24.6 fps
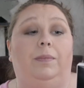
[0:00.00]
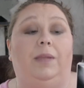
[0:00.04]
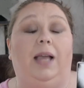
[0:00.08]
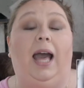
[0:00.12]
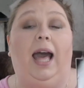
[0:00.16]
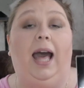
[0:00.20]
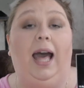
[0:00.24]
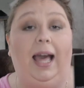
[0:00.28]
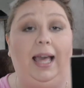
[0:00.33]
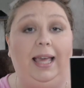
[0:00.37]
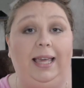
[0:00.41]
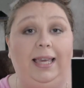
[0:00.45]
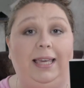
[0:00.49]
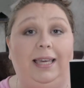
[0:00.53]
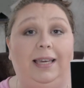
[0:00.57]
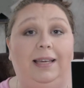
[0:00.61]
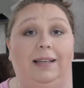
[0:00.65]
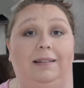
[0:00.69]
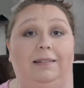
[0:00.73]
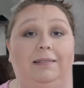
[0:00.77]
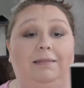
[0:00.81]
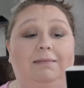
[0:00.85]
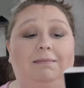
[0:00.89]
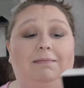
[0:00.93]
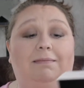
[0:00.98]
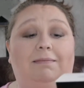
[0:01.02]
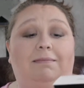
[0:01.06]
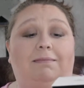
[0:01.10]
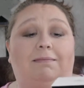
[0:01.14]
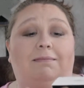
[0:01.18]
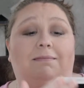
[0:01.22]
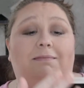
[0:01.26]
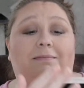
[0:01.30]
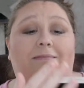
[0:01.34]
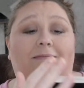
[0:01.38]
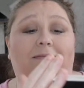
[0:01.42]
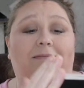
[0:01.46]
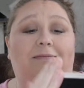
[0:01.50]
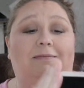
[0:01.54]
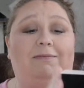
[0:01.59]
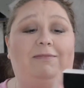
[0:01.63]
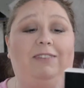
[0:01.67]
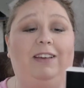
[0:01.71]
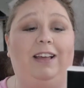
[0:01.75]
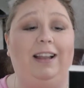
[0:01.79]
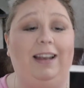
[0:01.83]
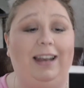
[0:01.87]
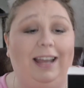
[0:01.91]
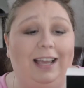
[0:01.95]
High-end
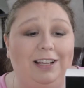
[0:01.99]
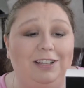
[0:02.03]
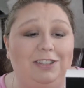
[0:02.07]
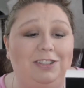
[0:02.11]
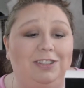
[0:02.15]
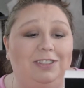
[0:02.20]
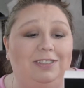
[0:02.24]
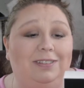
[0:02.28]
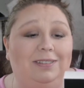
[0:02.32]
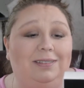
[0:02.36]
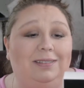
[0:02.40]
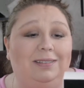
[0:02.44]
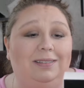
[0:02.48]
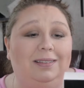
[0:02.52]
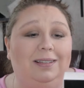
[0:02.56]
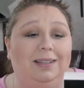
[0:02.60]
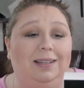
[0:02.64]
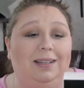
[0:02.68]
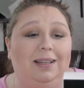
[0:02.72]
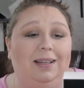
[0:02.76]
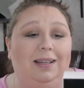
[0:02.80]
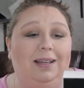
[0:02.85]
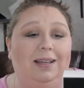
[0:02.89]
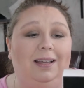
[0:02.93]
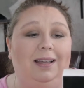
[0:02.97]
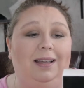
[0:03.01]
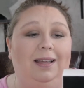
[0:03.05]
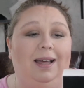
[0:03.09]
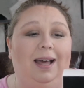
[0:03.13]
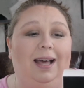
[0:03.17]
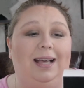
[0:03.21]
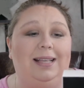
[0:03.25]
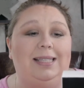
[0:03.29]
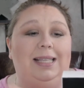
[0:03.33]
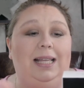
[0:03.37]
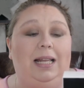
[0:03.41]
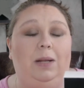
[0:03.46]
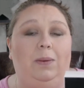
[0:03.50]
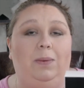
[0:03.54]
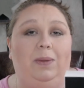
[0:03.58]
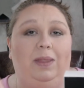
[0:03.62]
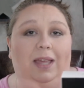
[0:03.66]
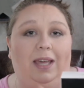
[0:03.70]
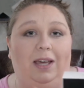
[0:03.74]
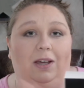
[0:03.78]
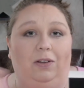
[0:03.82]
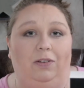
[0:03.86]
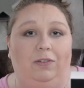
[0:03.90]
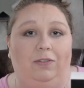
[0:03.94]
foundation. I set it with
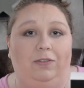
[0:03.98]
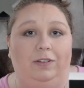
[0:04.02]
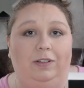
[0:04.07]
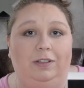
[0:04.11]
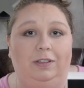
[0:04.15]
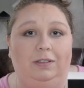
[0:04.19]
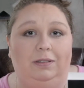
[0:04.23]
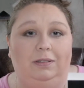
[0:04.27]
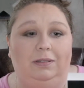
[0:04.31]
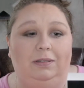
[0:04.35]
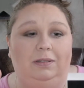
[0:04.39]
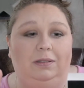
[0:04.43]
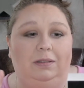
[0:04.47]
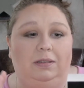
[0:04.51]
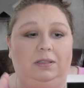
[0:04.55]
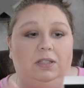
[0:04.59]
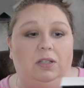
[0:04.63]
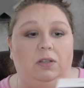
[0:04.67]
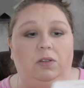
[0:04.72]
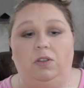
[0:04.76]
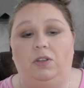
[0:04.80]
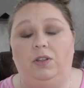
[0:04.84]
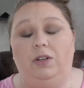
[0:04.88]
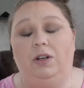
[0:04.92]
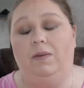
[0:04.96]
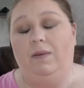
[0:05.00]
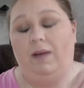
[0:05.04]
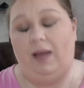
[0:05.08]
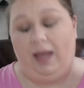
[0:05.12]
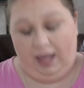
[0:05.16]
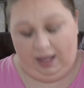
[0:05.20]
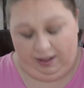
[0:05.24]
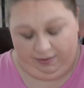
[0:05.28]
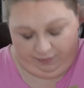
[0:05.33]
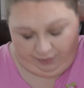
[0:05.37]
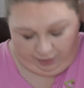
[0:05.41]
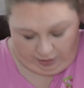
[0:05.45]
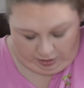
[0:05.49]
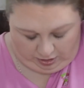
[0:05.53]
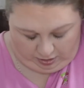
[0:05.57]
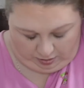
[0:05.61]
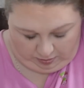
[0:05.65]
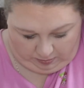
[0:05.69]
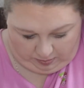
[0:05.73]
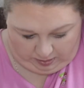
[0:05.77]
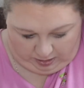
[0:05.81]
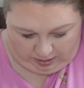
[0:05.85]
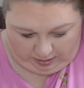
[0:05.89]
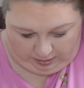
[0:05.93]
e.l.f. So you don't have to
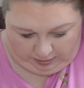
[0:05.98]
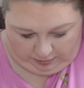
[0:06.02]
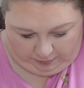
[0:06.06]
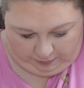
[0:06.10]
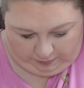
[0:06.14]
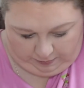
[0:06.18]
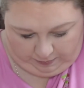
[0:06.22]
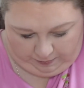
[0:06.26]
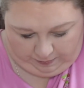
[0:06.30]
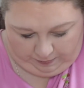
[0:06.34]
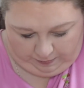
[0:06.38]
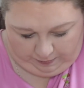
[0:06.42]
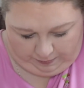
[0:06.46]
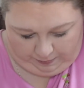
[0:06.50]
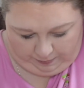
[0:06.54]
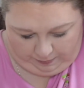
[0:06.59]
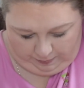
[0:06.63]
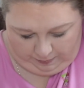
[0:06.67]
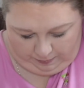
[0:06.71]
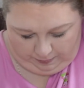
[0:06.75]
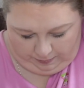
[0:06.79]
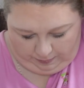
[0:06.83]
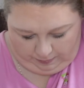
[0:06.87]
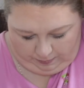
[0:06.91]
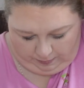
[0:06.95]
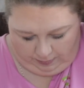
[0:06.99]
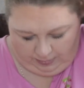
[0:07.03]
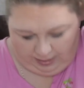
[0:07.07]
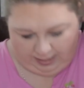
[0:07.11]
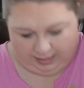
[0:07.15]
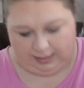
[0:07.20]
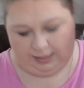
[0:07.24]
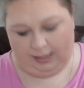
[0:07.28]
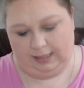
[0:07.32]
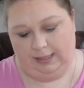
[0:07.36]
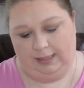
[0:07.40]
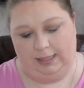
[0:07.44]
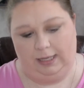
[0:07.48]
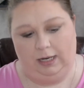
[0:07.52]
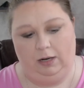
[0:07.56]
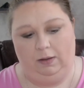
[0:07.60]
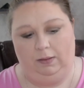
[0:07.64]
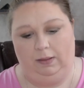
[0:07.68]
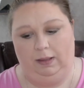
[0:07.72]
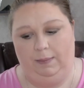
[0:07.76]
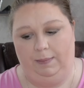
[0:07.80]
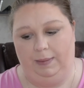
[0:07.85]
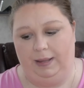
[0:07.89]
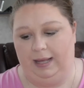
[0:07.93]
um,
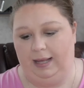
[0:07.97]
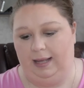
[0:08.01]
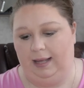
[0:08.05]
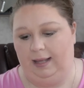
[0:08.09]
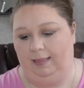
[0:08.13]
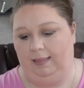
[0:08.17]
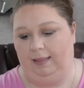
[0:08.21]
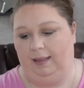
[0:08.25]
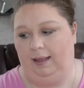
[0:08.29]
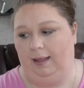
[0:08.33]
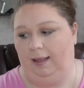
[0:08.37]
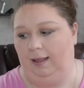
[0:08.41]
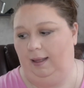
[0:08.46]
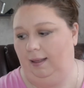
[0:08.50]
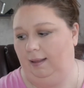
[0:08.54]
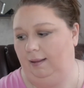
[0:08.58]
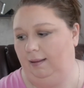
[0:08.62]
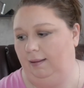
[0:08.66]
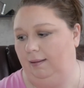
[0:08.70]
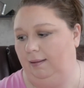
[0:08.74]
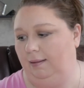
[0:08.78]
necessarily buy like